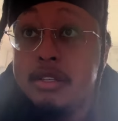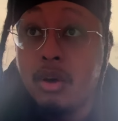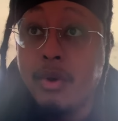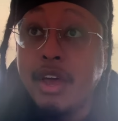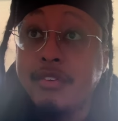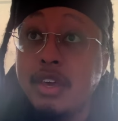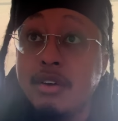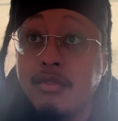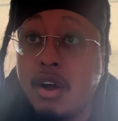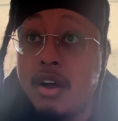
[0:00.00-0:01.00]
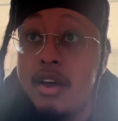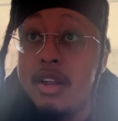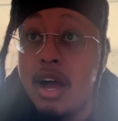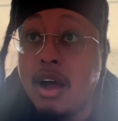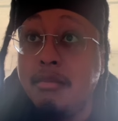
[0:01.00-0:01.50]
So we have
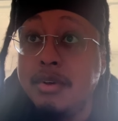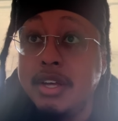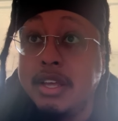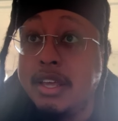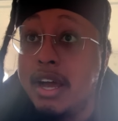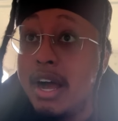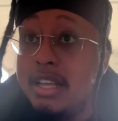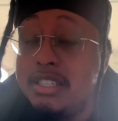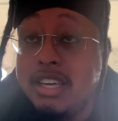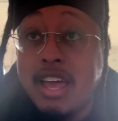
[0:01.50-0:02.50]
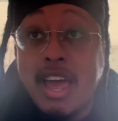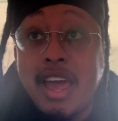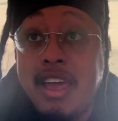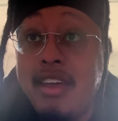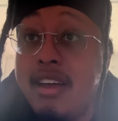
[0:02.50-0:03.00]
Kiran
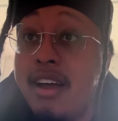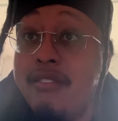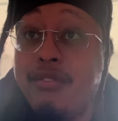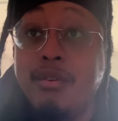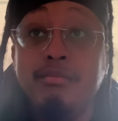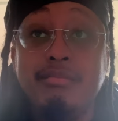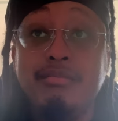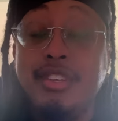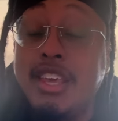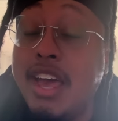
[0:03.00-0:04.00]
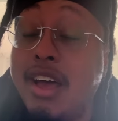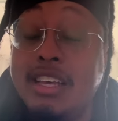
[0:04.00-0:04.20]
Amegadjie from, yeah,